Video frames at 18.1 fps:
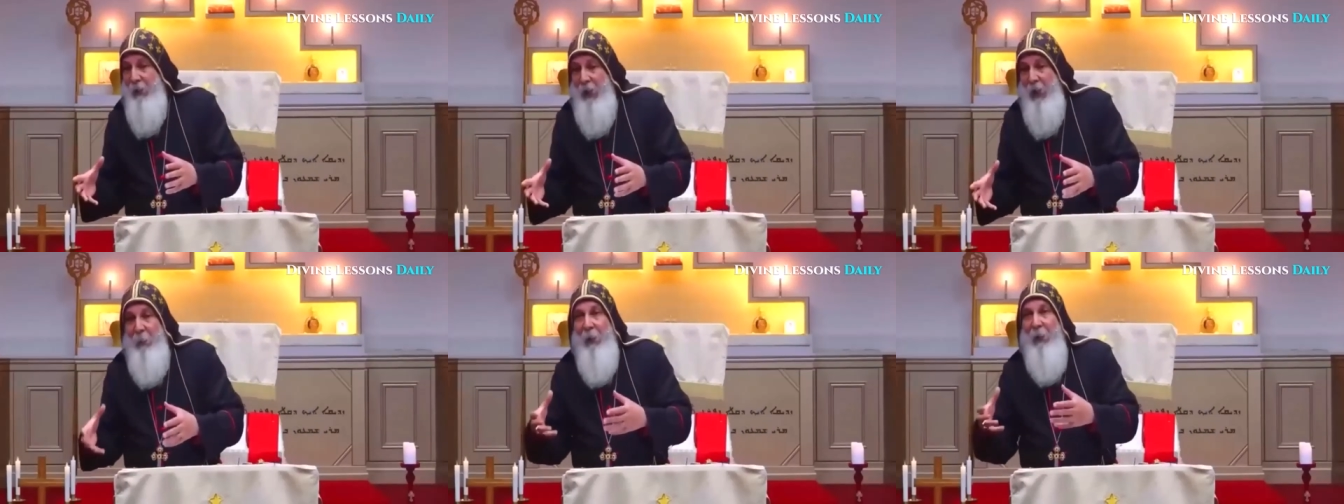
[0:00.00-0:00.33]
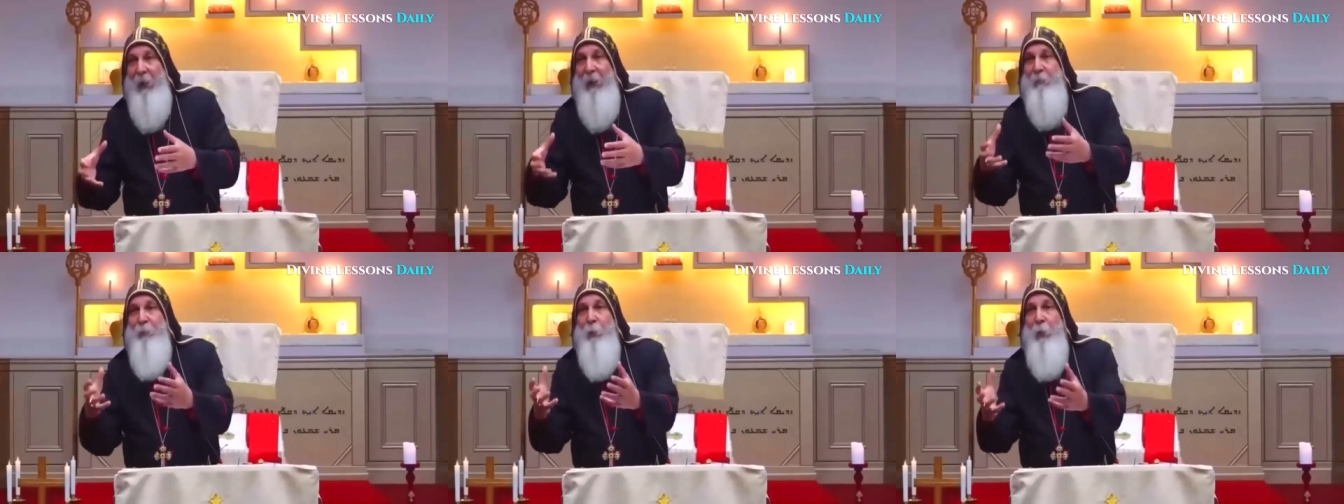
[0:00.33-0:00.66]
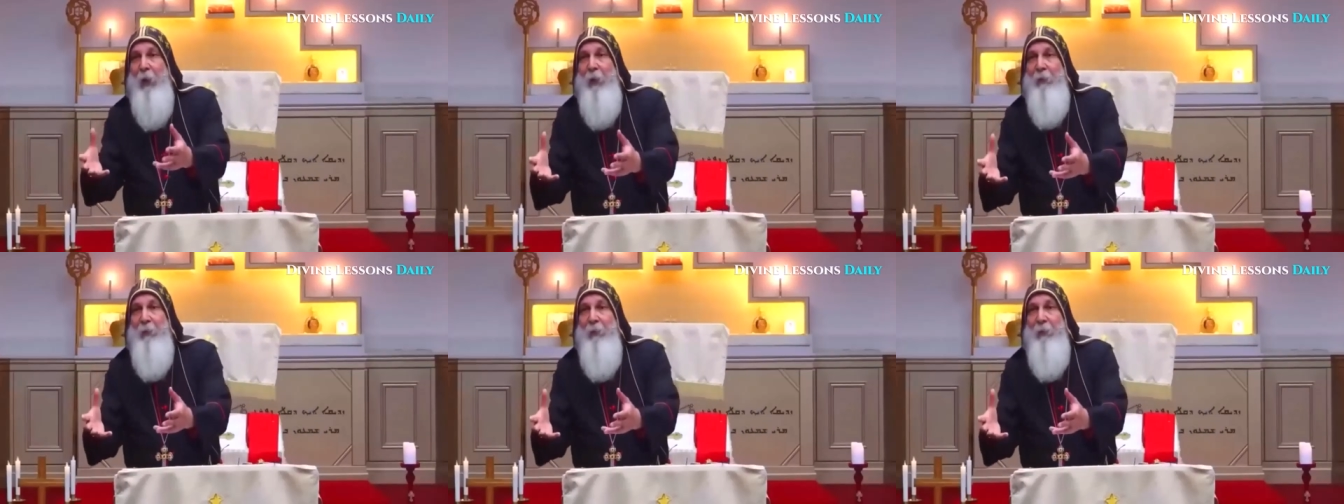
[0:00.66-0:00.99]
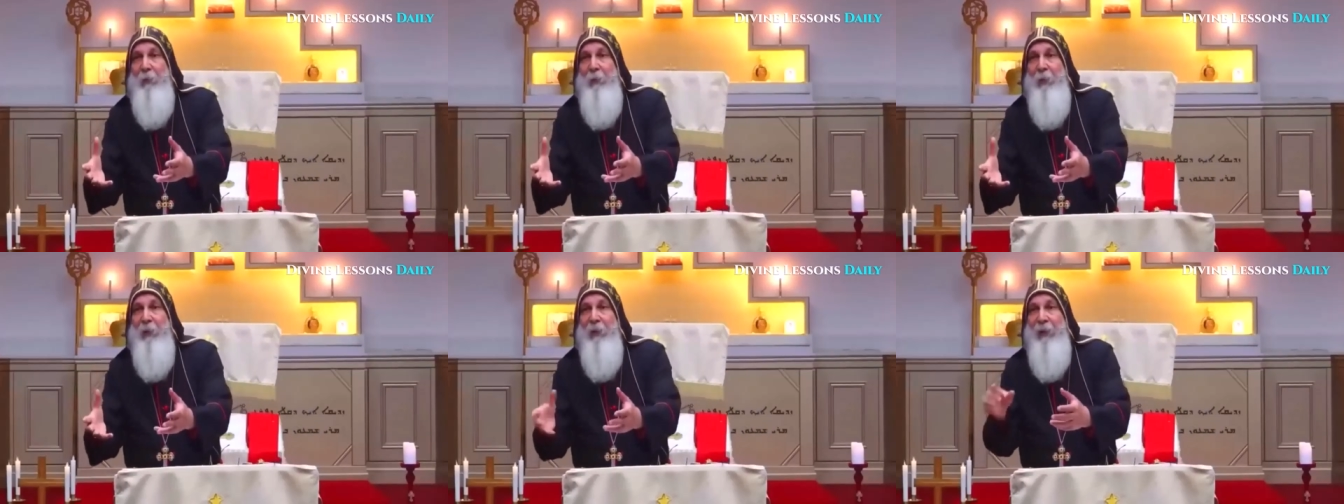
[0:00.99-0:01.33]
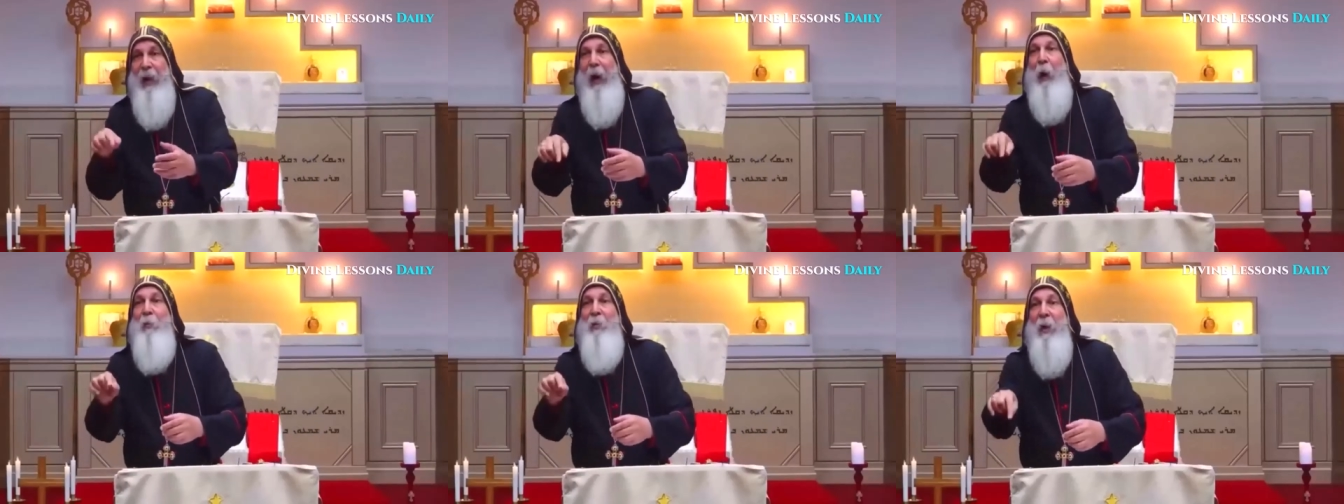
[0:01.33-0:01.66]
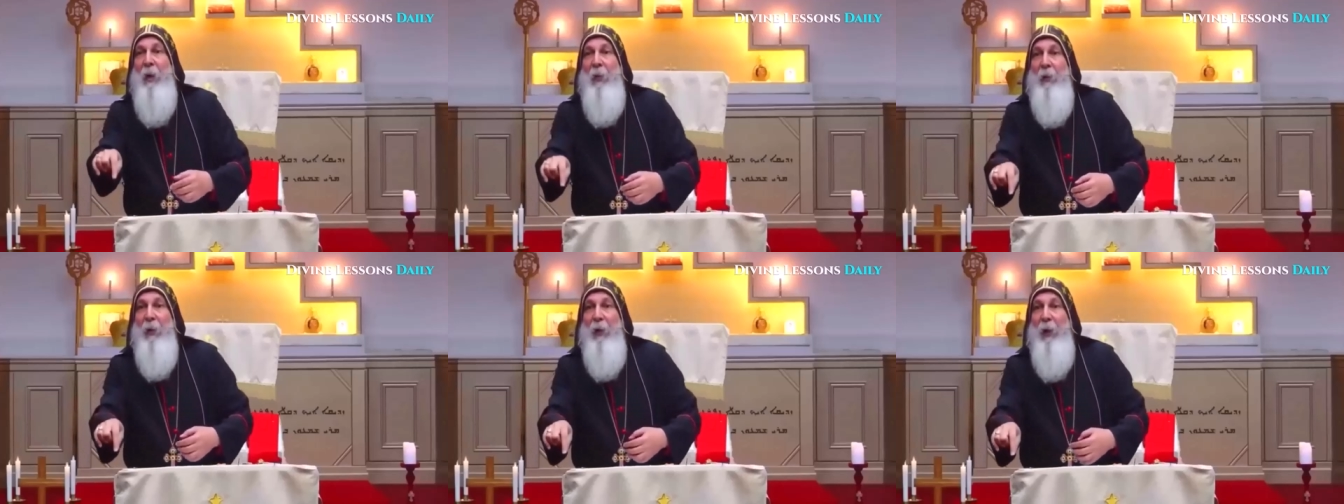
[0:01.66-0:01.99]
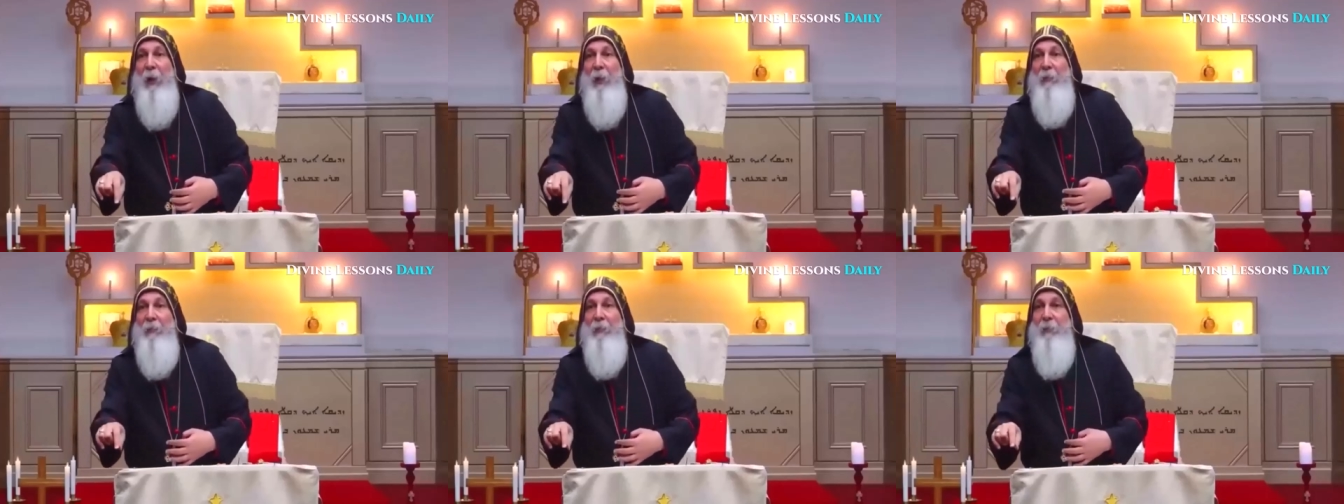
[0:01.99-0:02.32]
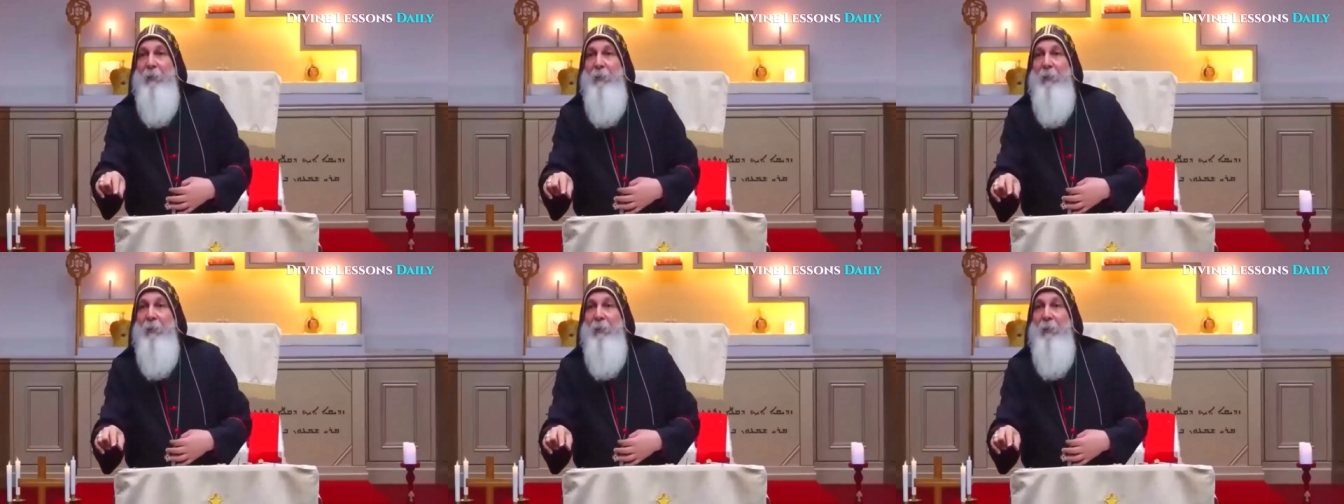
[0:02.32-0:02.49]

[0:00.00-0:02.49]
our loved one, now they are alive?